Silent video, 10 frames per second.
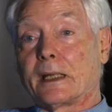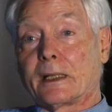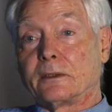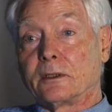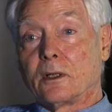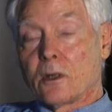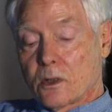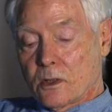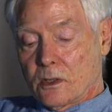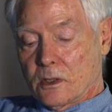had to
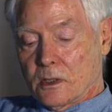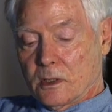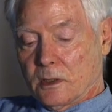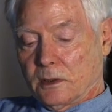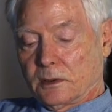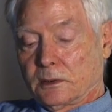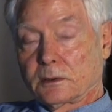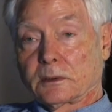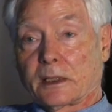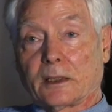go,
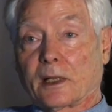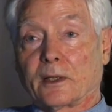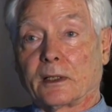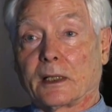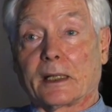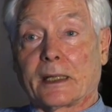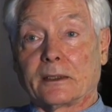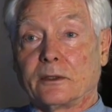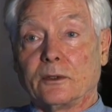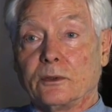and nothing I
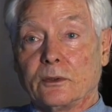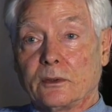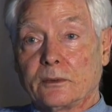had to do.